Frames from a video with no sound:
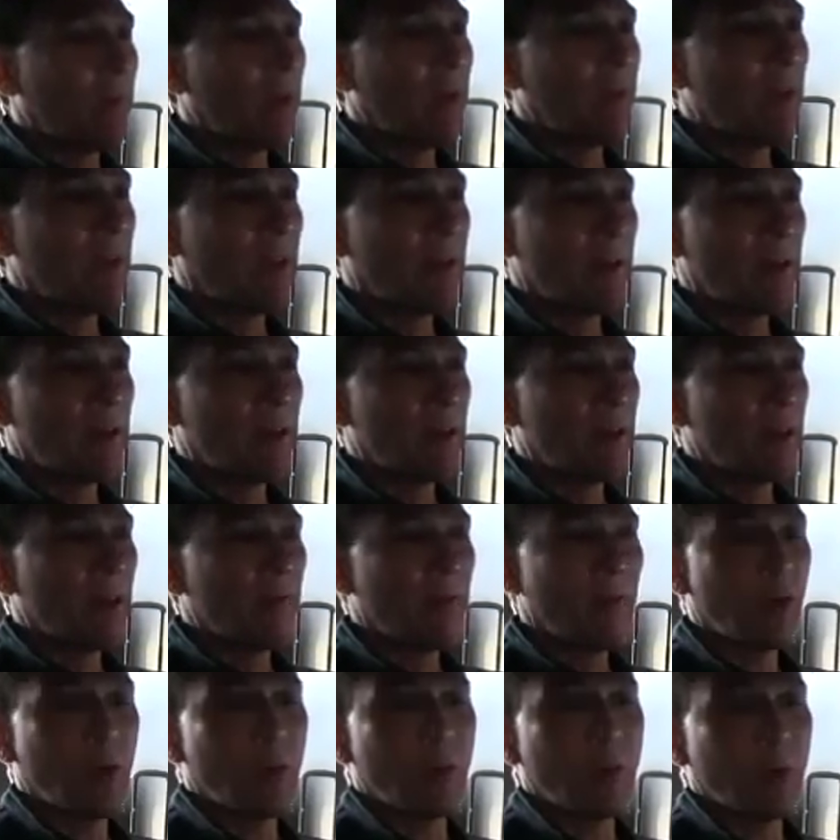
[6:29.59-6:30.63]
And then
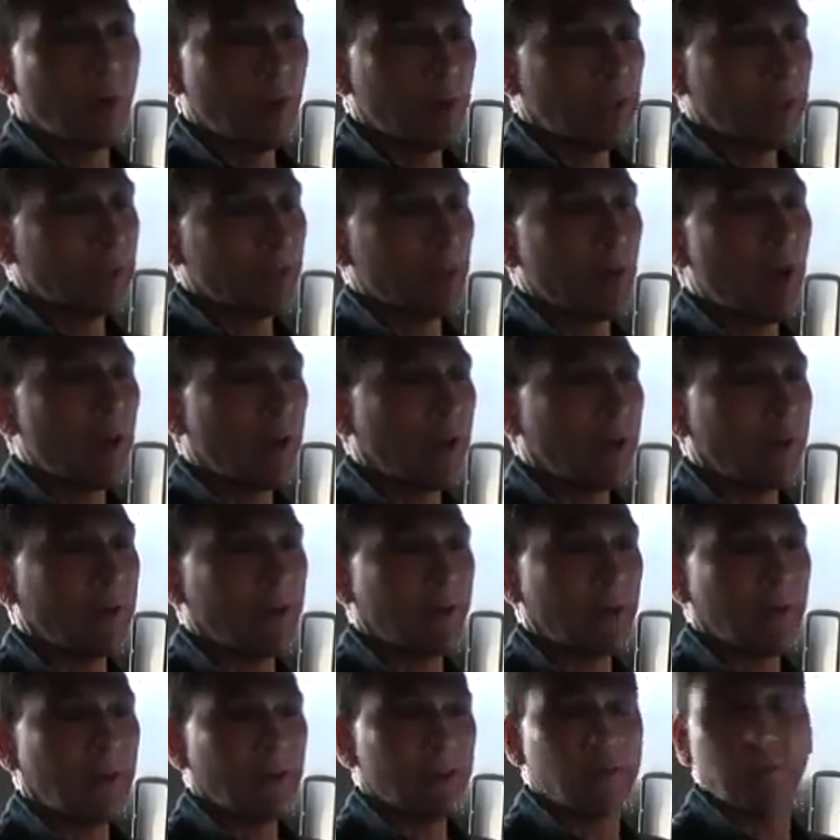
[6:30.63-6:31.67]
available electronic
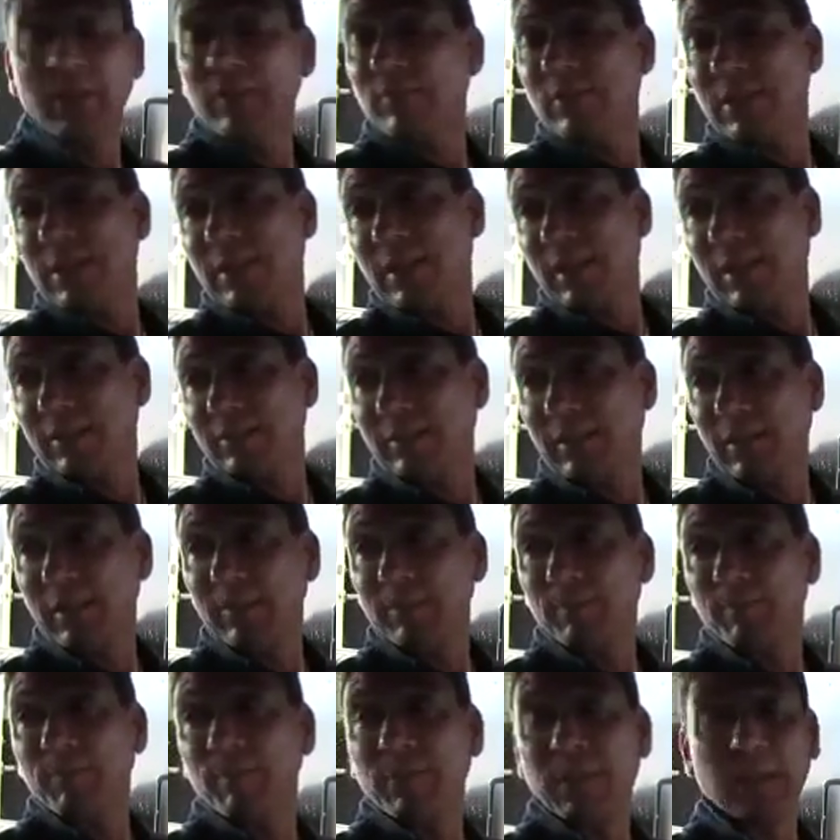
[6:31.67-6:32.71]
safety
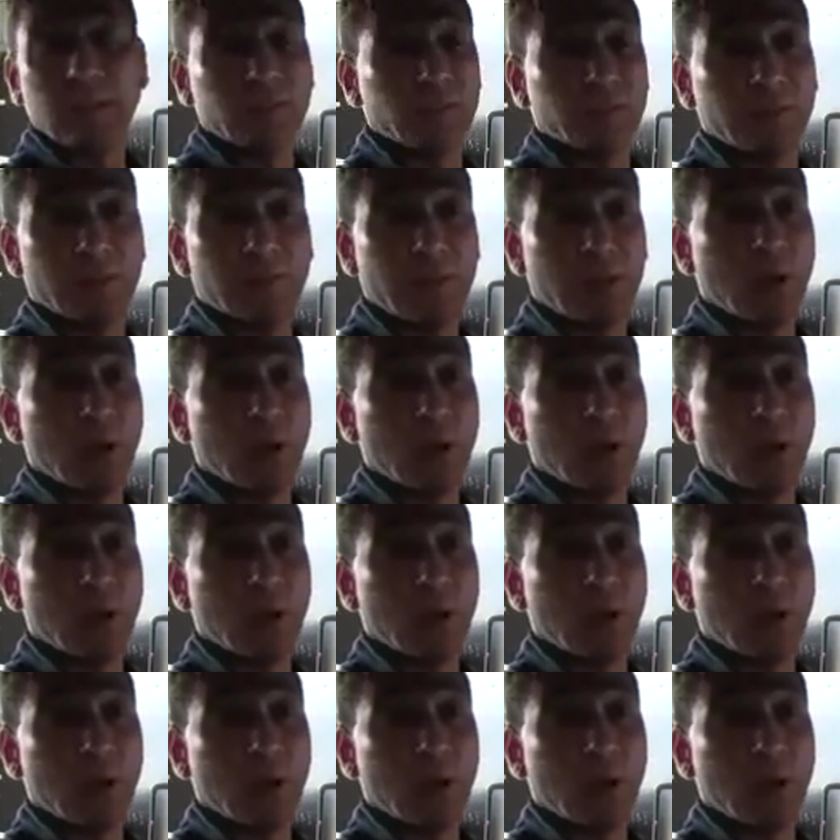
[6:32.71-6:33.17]
content that's